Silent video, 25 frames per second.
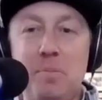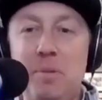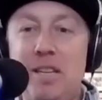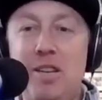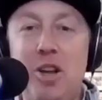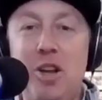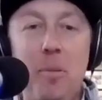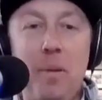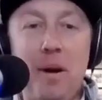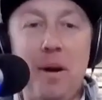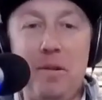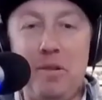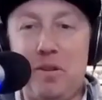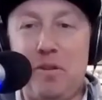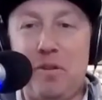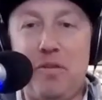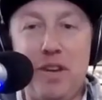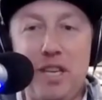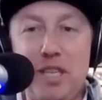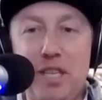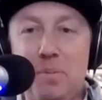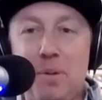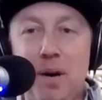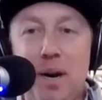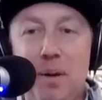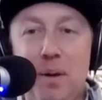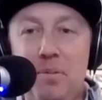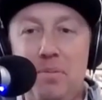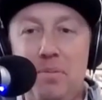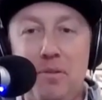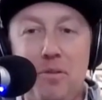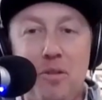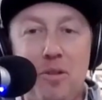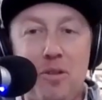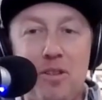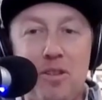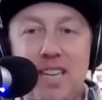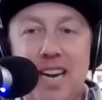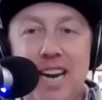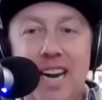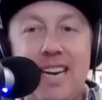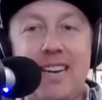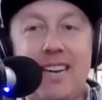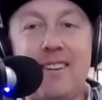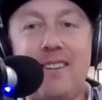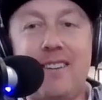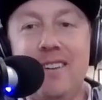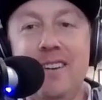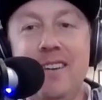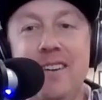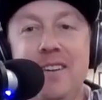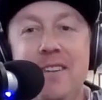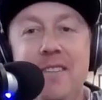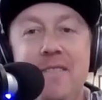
I mean, nobody was fist pumping before Tiger.